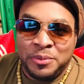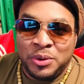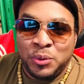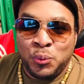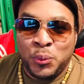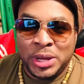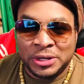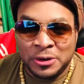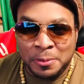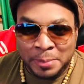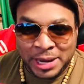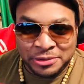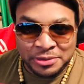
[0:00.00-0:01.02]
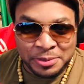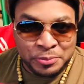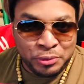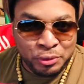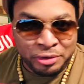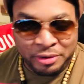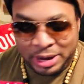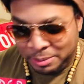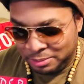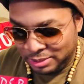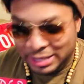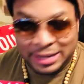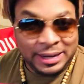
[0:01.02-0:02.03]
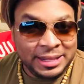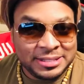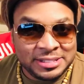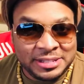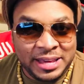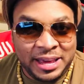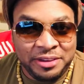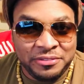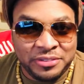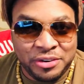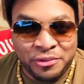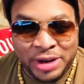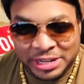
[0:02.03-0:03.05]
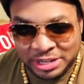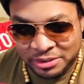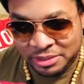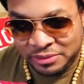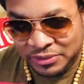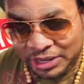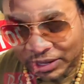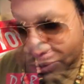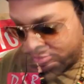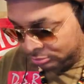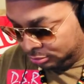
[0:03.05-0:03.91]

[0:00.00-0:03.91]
welcome back to the program let's dive right into the video